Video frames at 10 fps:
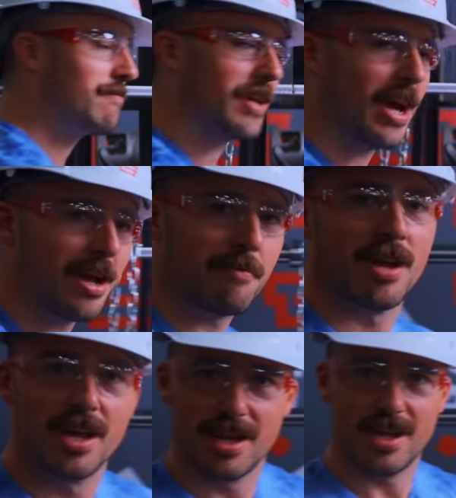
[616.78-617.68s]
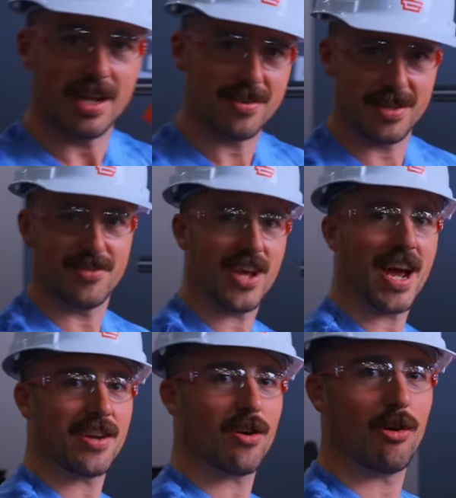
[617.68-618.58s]
time, it's
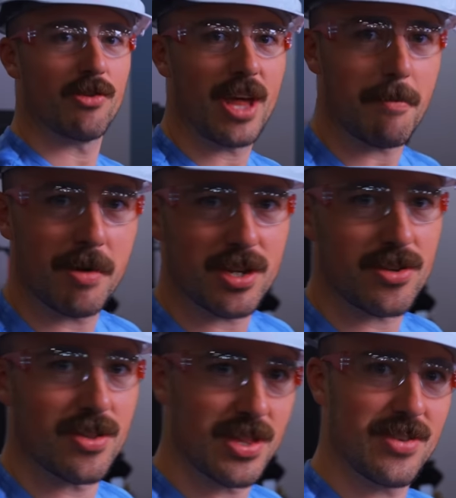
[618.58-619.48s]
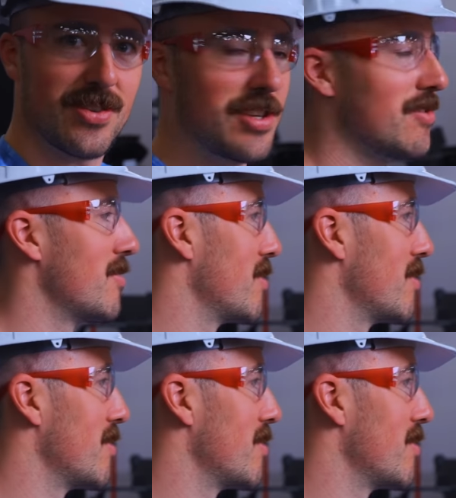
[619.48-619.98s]
designed to hold that much. This is...